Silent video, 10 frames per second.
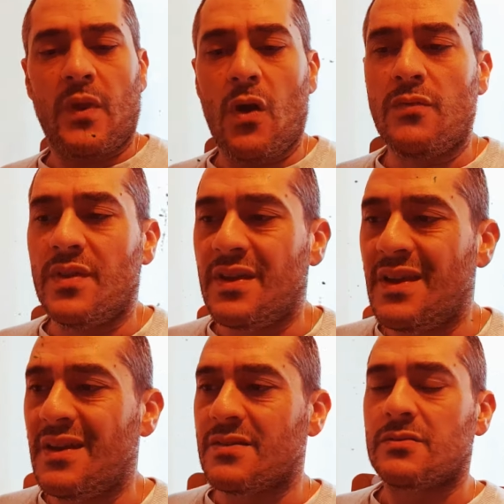over the
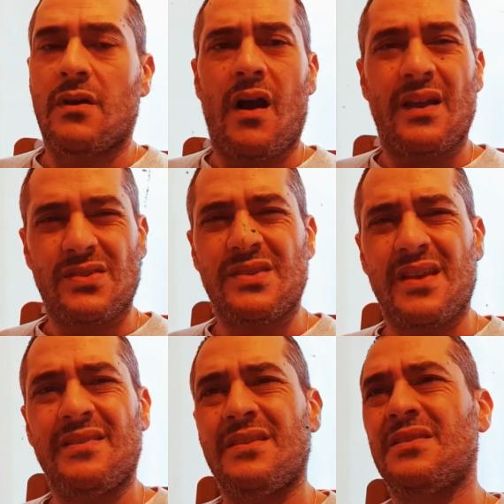years, I actually
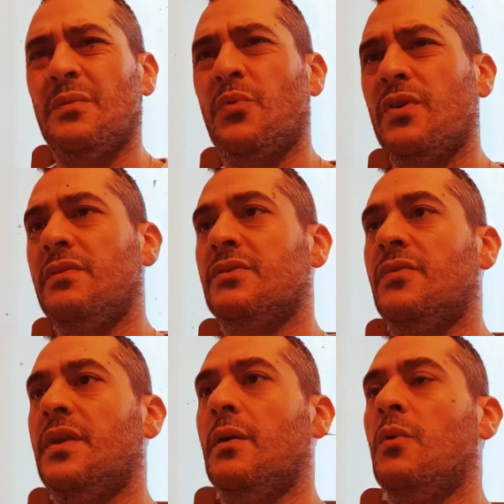said this in a previous
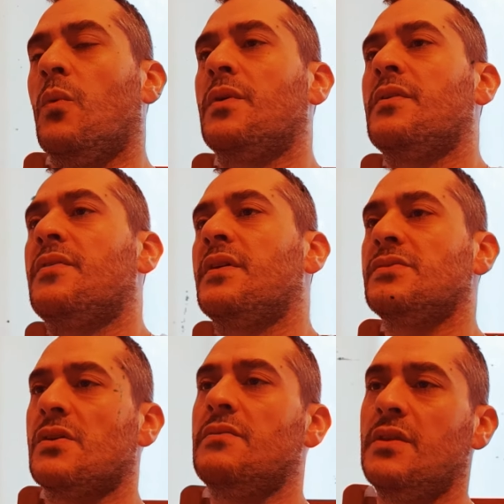video, but one of the
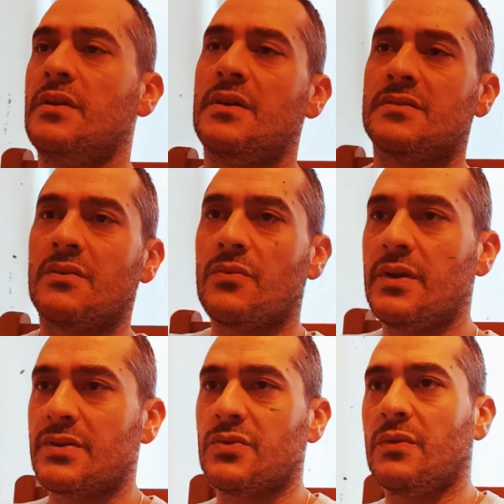things over the years that
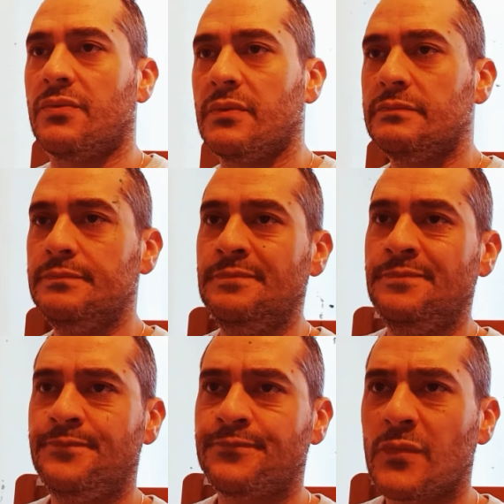really sort of
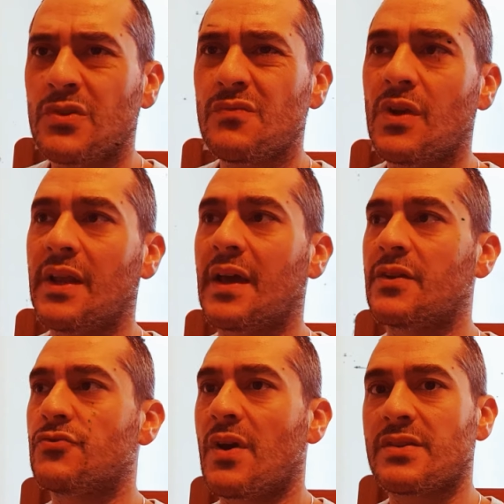doesn't really get
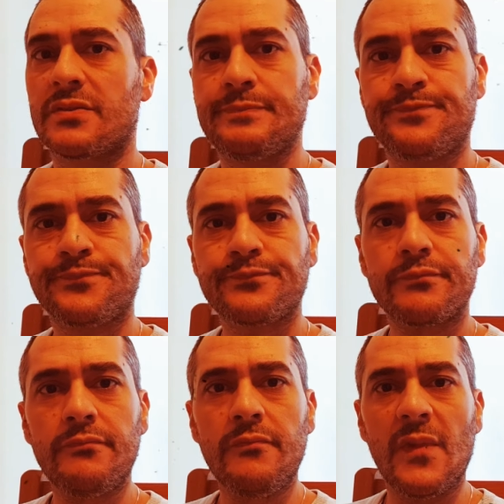addressed,
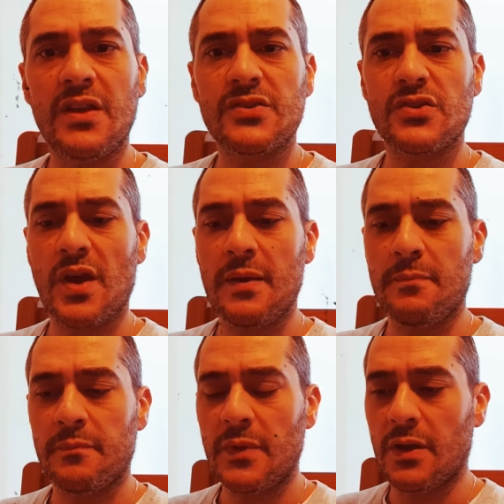and it's a
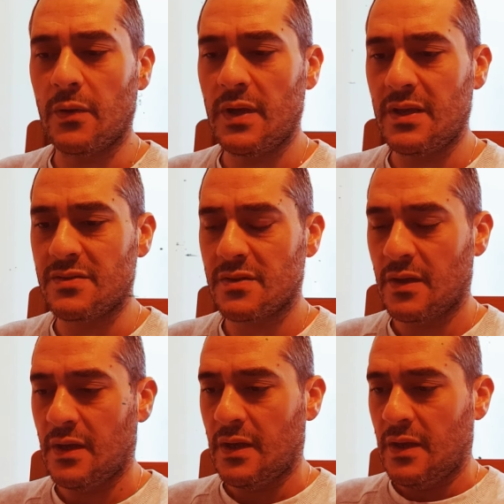shame, is
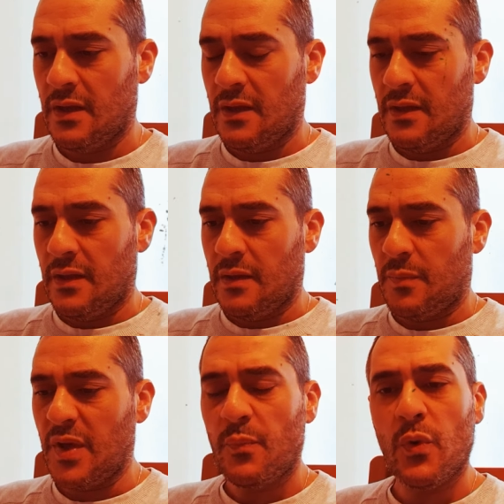
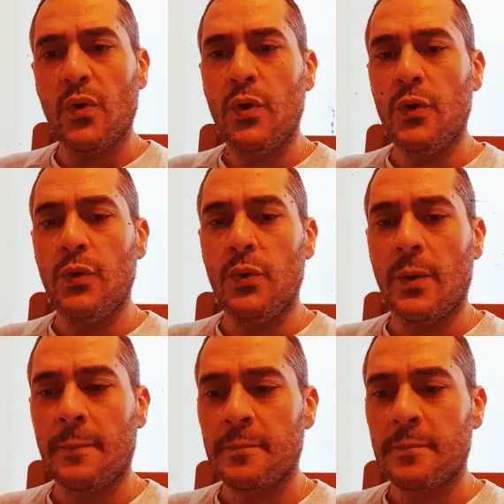people who